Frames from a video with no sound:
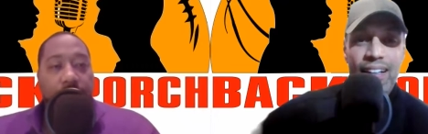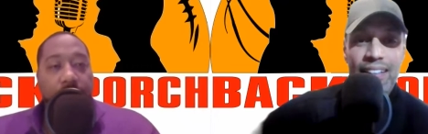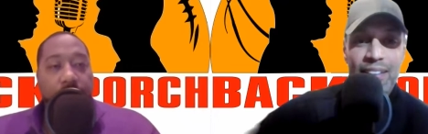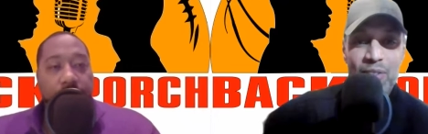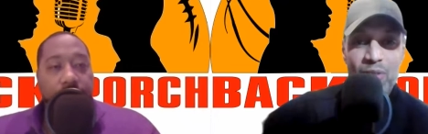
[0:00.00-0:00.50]

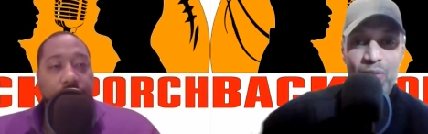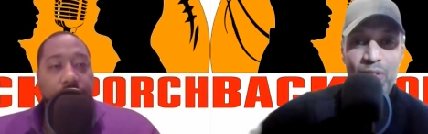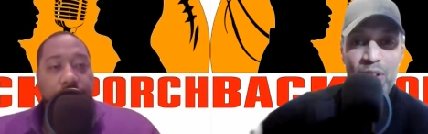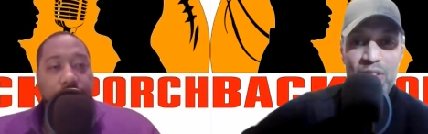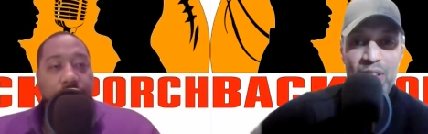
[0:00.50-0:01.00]
Speaker 1: Uh,
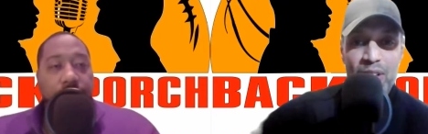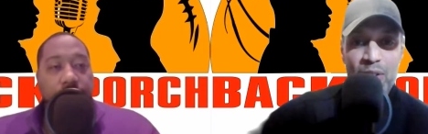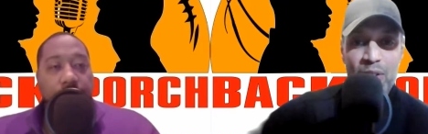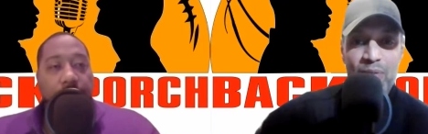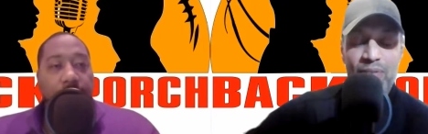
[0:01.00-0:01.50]
first
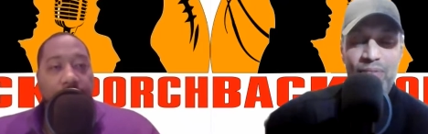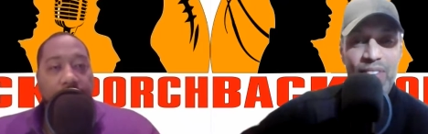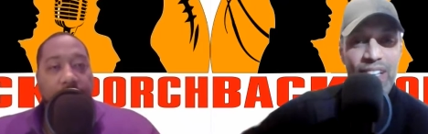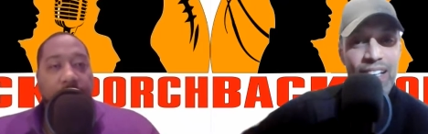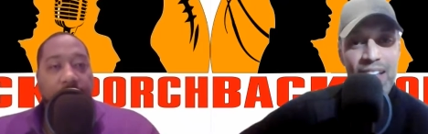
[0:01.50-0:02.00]
off,
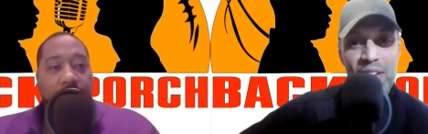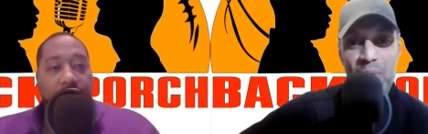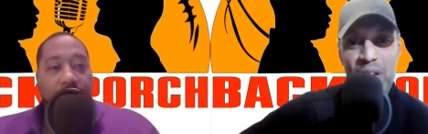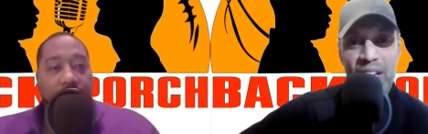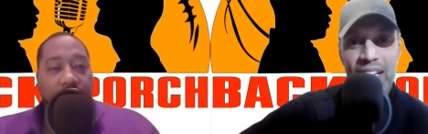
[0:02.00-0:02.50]
Kyler
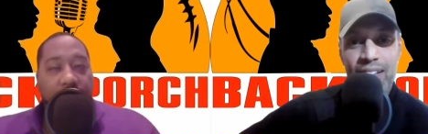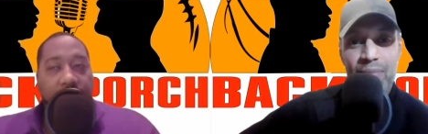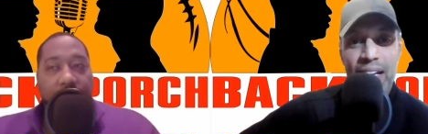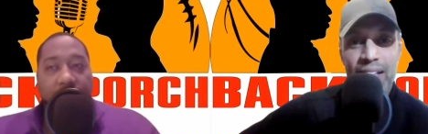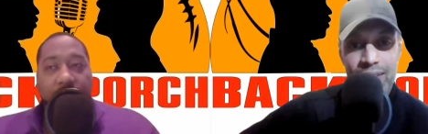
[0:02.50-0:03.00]
Murray
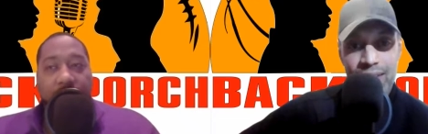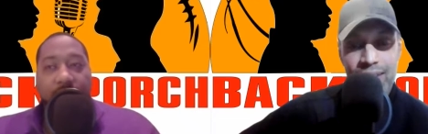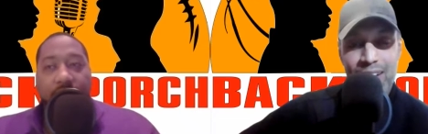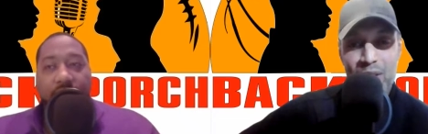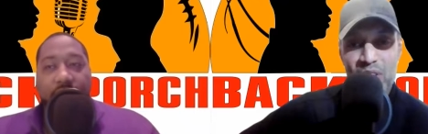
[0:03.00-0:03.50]
back in that
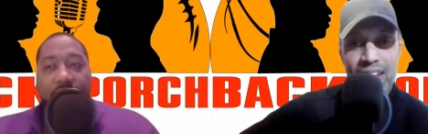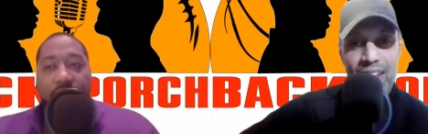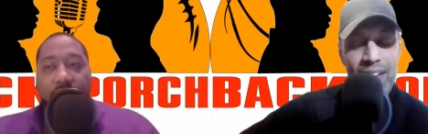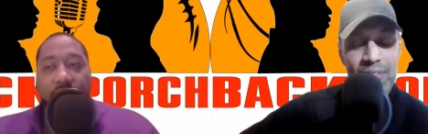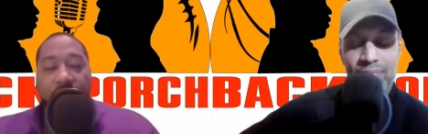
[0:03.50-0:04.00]
Cardinals
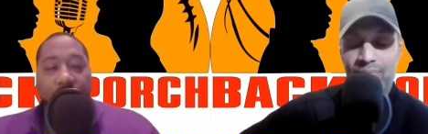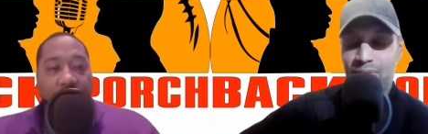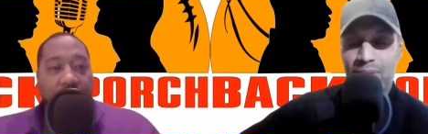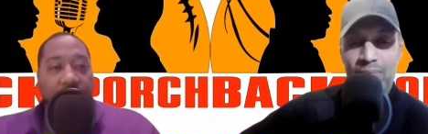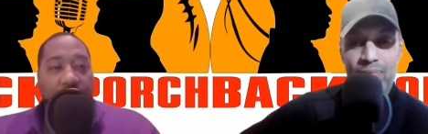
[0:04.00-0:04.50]
game,
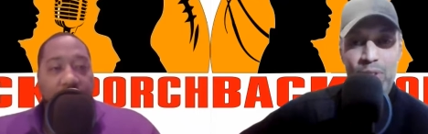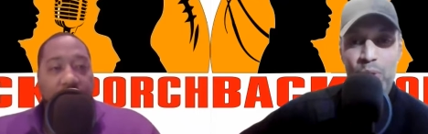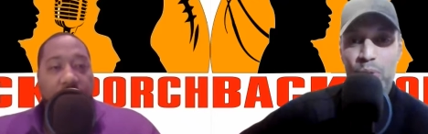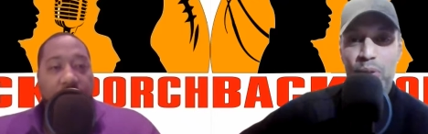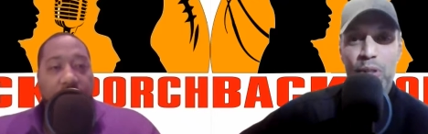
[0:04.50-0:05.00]

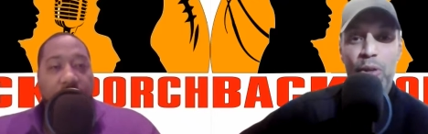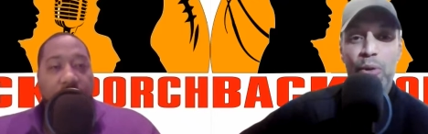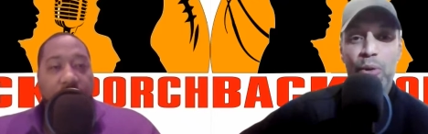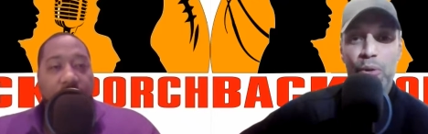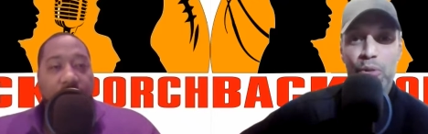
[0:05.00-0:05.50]
two
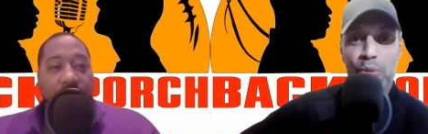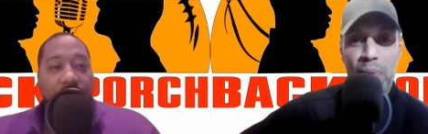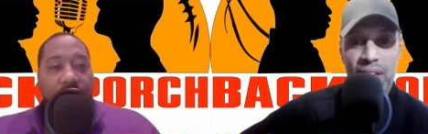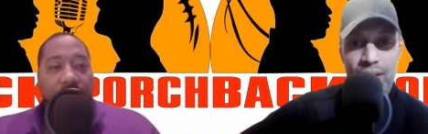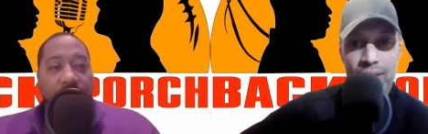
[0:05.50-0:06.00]
huge
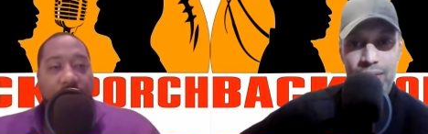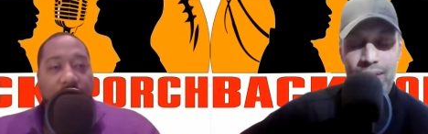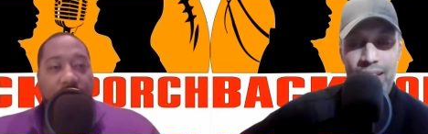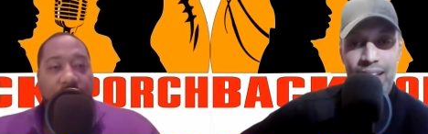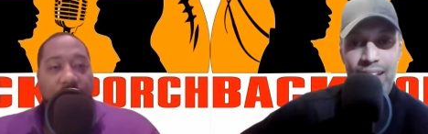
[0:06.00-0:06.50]
picks.
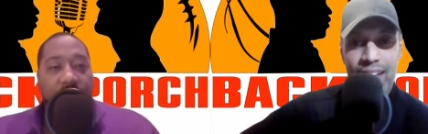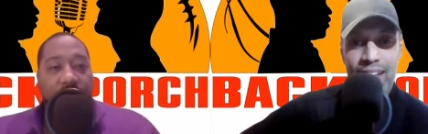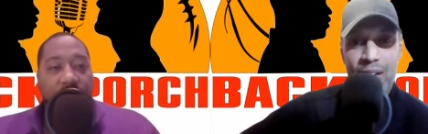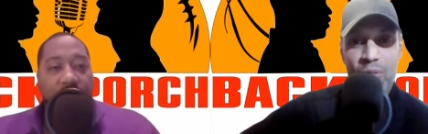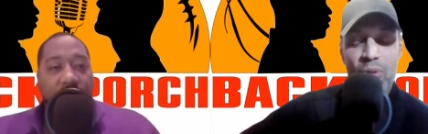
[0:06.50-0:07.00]

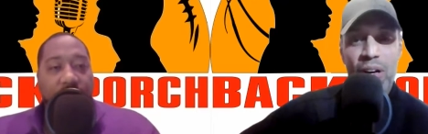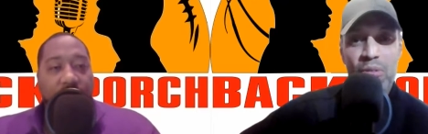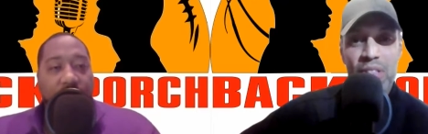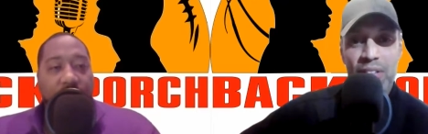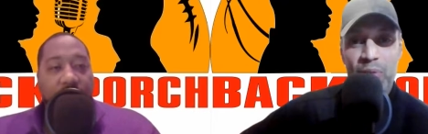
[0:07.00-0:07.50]

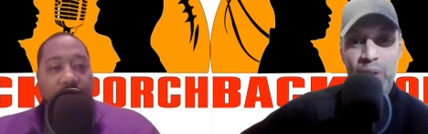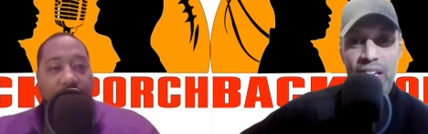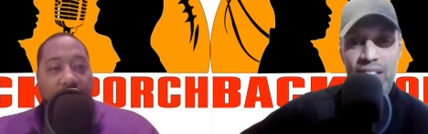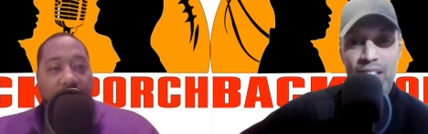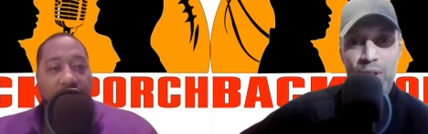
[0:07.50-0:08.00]
One was in the
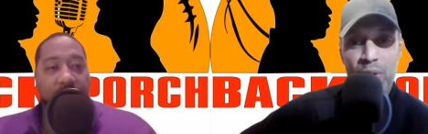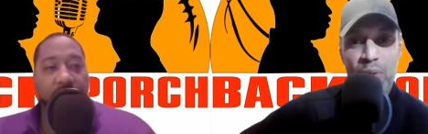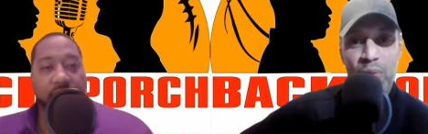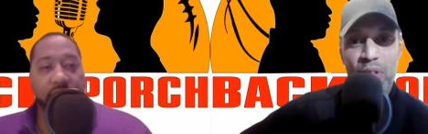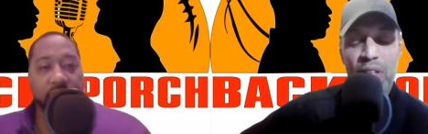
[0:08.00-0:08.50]
red
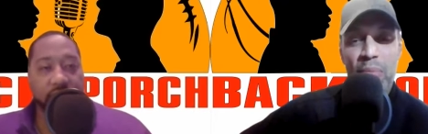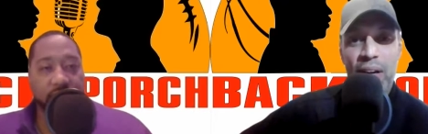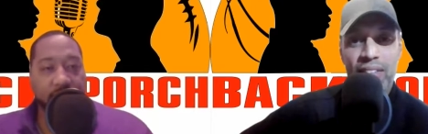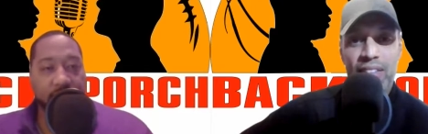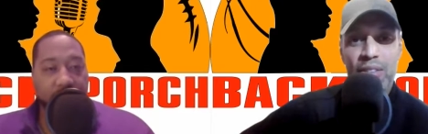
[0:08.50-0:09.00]
zone when they were
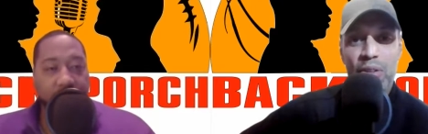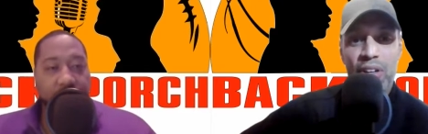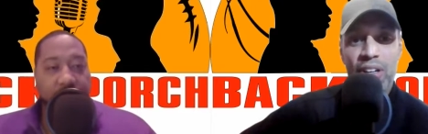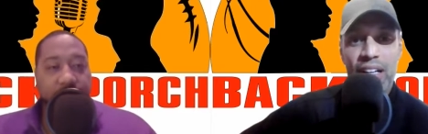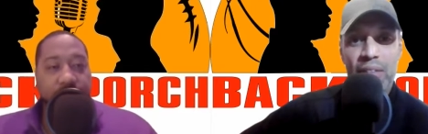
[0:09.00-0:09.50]
about to
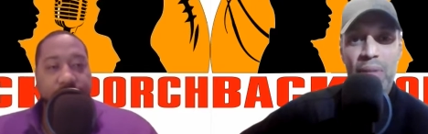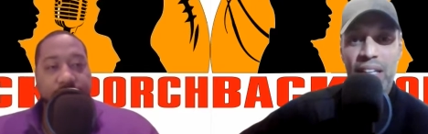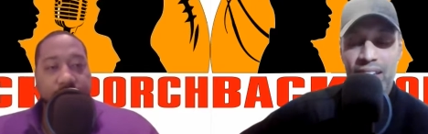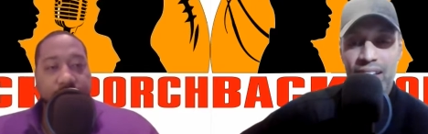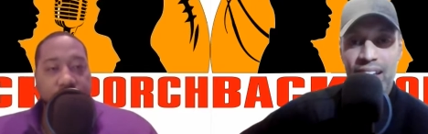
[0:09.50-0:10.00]
score at the
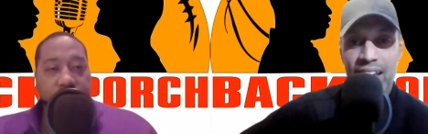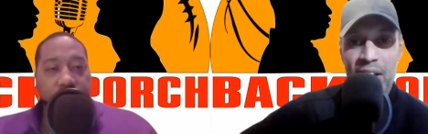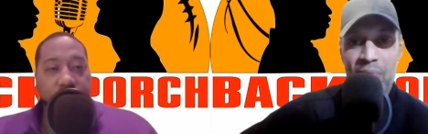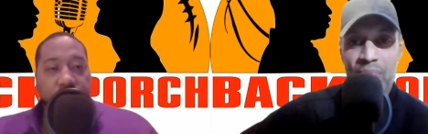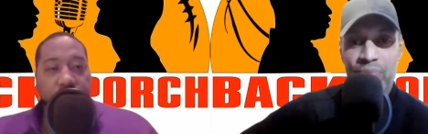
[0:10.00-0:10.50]
beginning of the
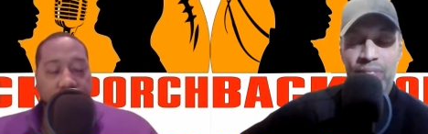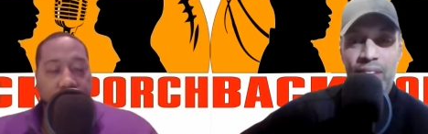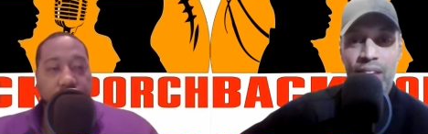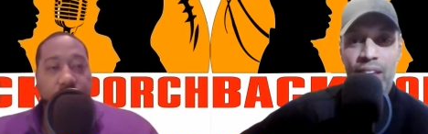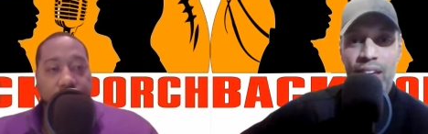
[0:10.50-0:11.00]
game,
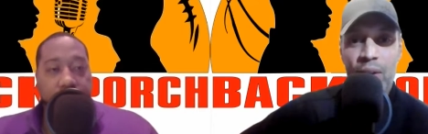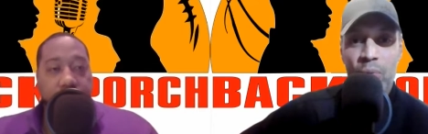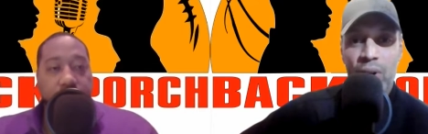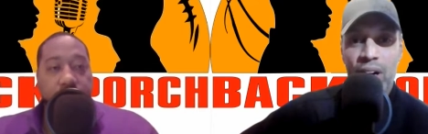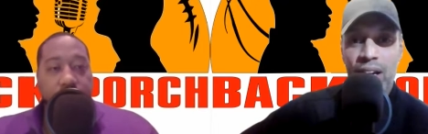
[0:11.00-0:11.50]

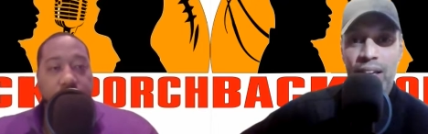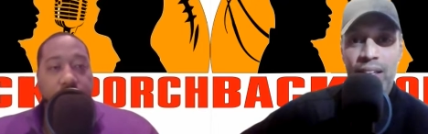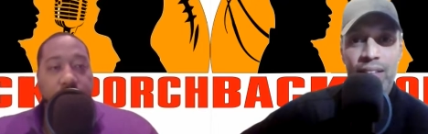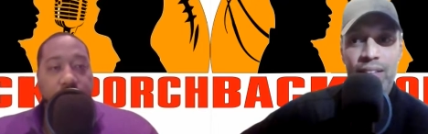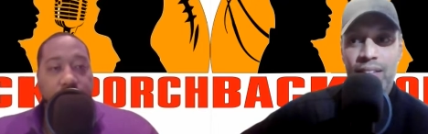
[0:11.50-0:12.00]
and
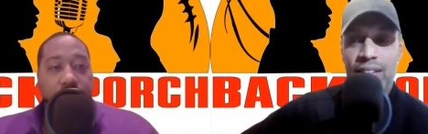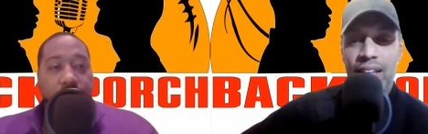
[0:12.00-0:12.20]
one